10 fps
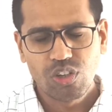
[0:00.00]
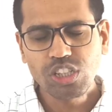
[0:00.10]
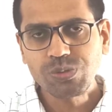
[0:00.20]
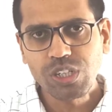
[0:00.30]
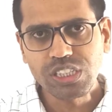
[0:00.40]

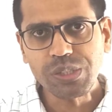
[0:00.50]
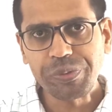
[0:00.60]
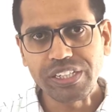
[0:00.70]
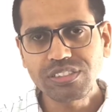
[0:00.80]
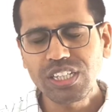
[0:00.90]
osmotic
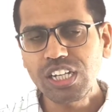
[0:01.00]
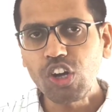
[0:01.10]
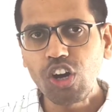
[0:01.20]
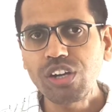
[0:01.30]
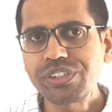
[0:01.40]
pressure
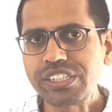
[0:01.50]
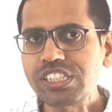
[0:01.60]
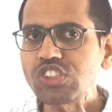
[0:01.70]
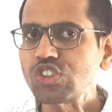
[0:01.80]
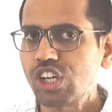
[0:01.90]
of
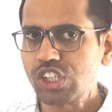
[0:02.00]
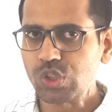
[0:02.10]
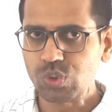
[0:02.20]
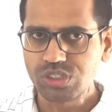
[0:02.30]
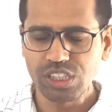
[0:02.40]
any
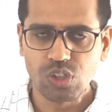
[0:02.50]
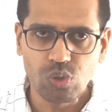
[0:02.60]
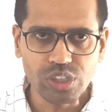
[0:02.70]
solution.